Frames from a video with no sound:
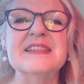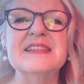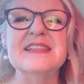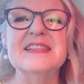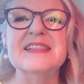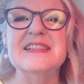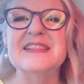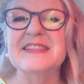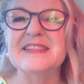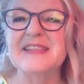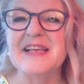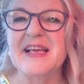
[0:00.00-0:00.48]

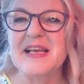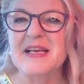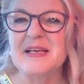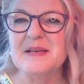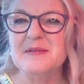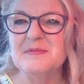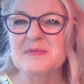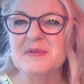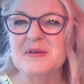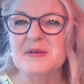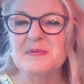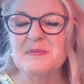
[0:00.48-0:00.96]
the
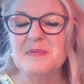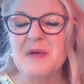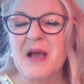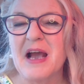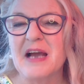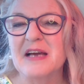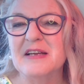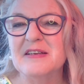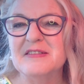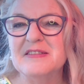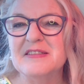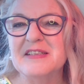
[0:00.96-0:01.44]
same
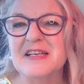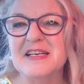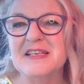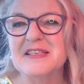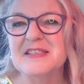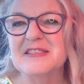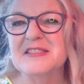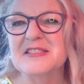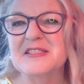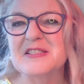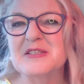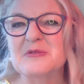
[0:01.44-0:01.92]
pattern
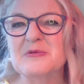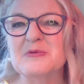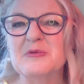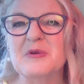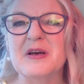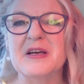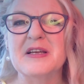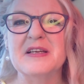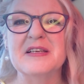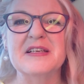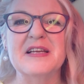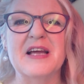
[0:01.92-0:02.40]
as the
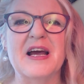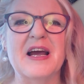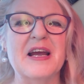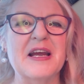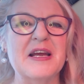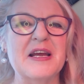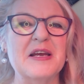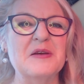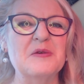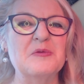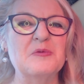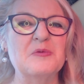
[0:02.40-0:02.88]
one
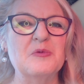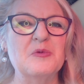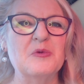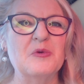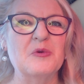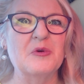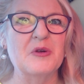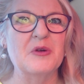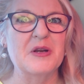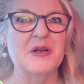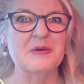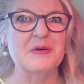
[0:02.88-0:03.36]
I
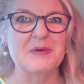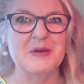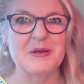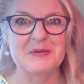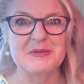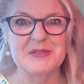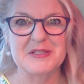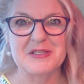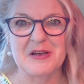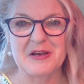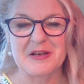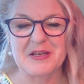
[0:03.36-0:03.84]
wore when I
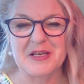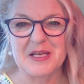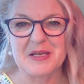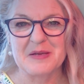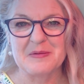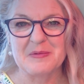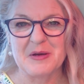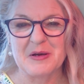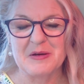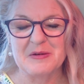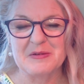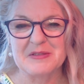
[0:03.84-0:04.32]
was talking
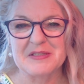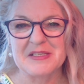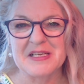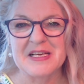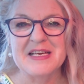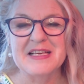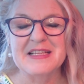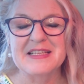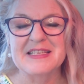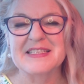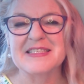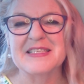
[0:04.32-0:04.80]
about
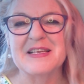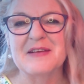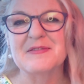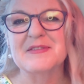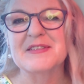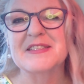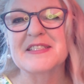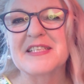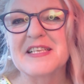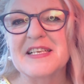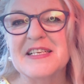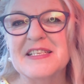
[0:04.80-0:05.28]
the
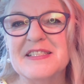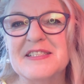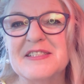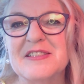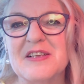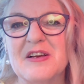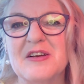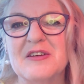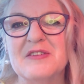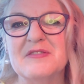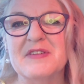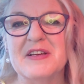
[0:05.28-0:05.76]
7 skins
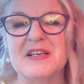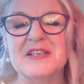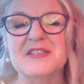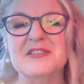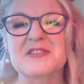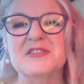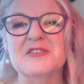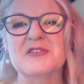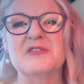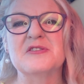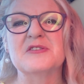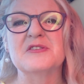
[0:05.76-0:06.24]
of
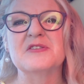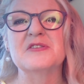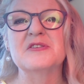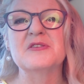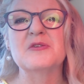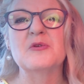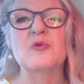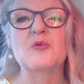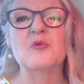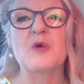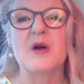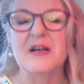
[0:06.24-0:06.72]
Esther
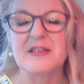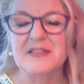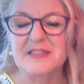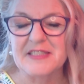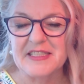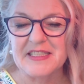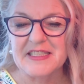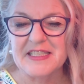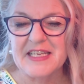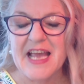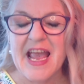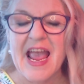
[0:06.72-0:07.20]

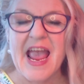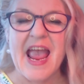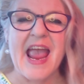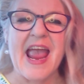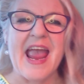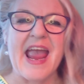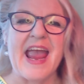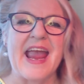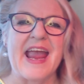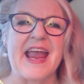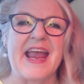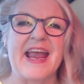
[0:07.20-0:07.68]
Wilding,
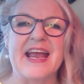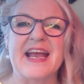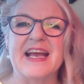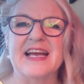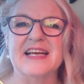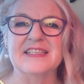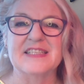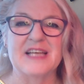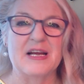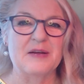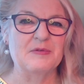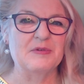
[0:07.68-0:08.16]

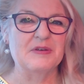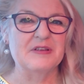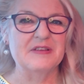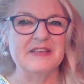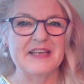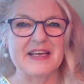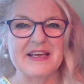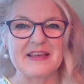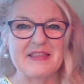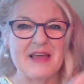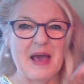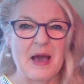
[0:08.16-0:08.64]
and I will
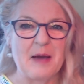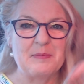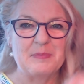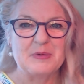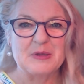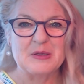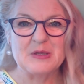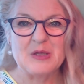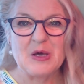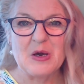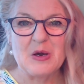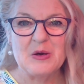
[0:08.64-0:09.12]
link that
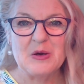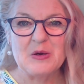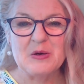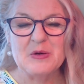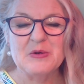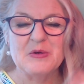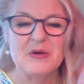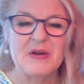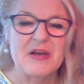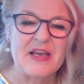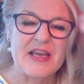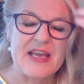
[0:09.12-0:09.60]

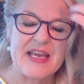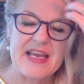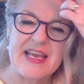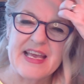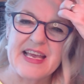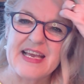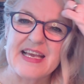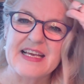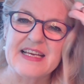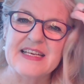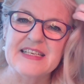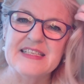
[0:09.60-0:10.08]
below.
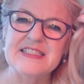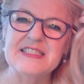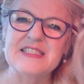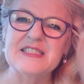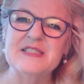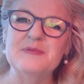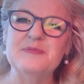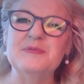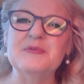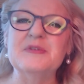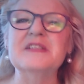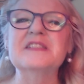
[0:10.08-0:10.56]
And
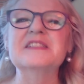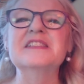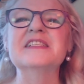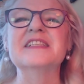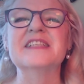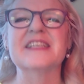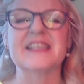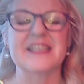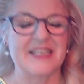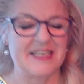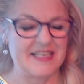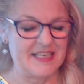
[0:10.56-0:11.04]
the book
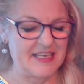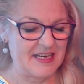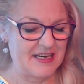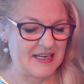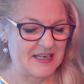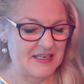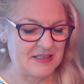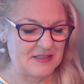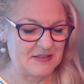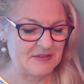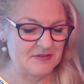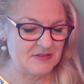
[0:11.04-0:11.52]
today I
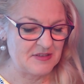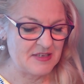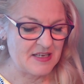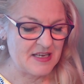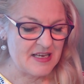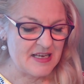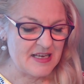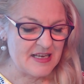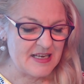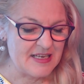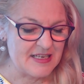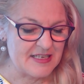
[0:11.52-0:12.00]
have
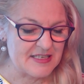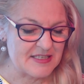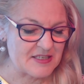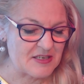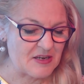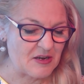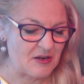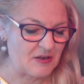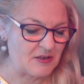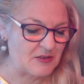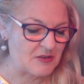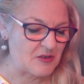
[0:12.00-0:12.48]
is
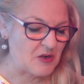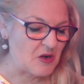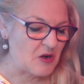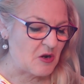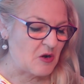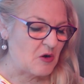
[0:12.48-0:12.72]
called